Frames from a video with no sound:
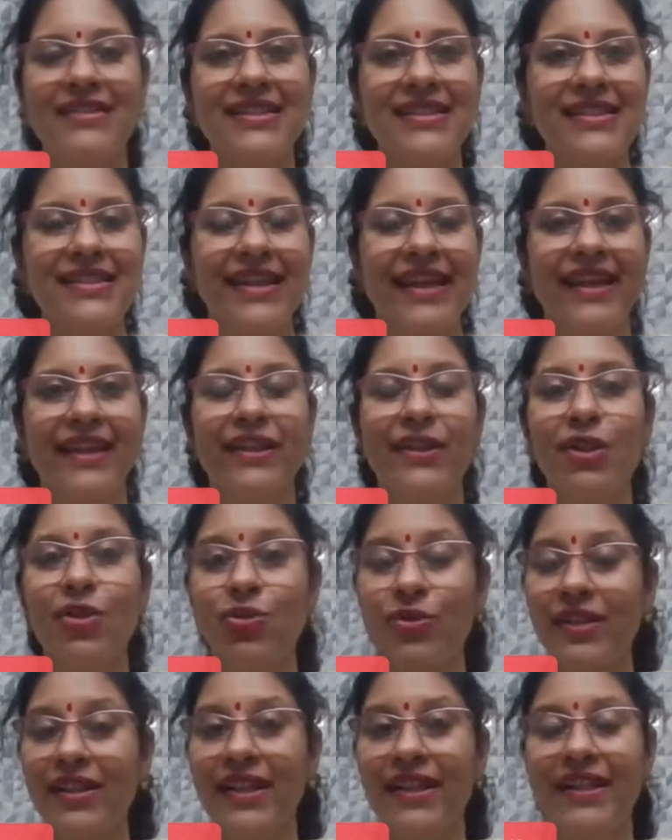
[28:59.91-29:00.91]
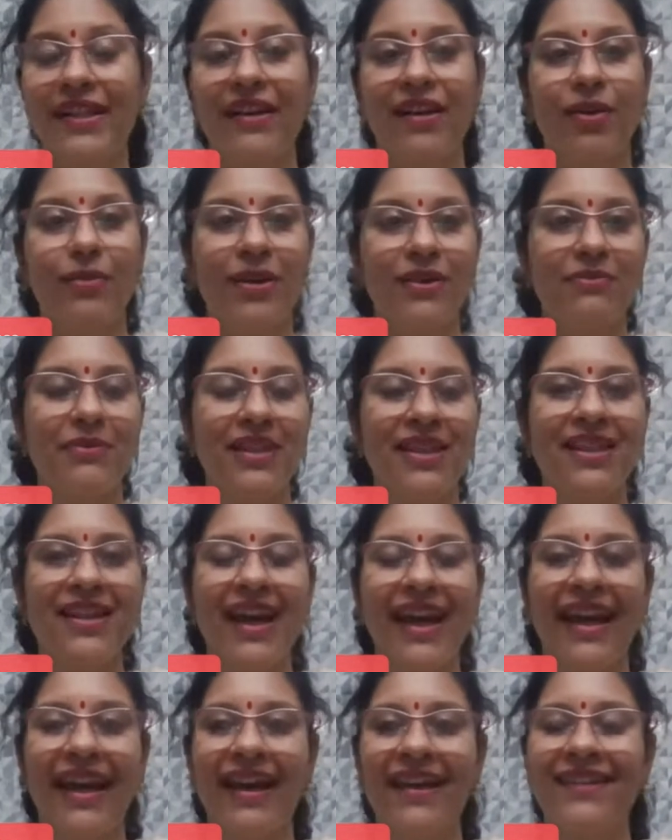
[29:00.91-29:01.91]
staying tuned in here with me
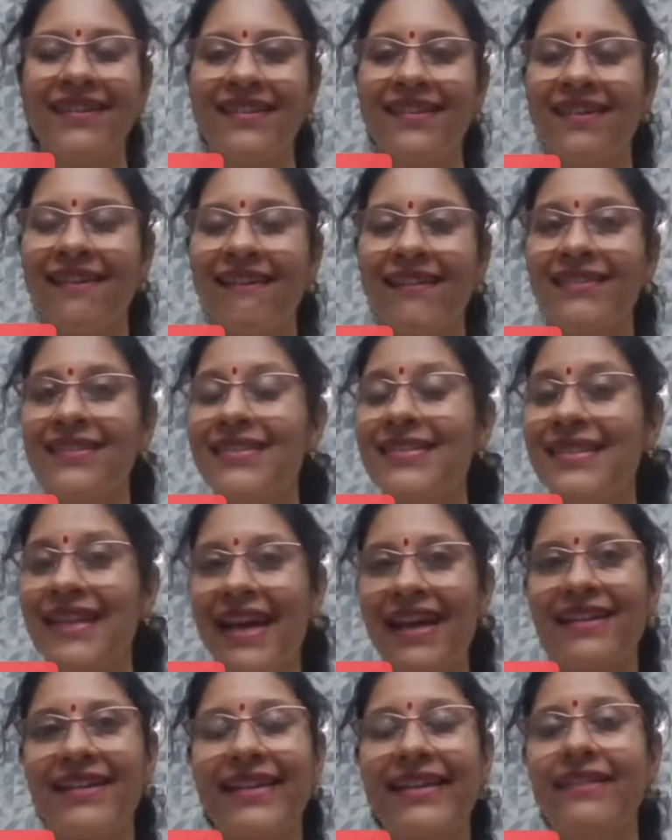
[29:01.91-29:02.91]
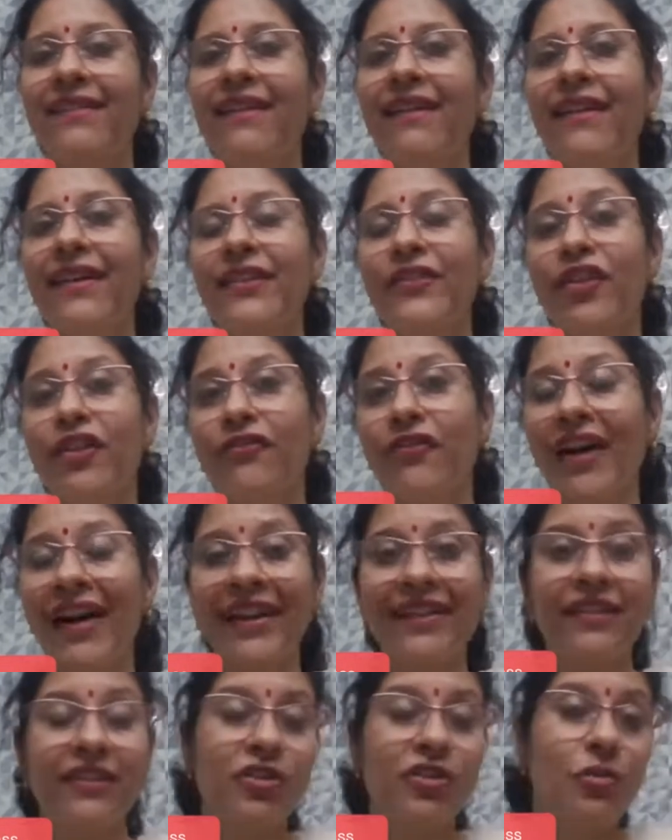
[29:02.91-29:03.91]
and understanding the finer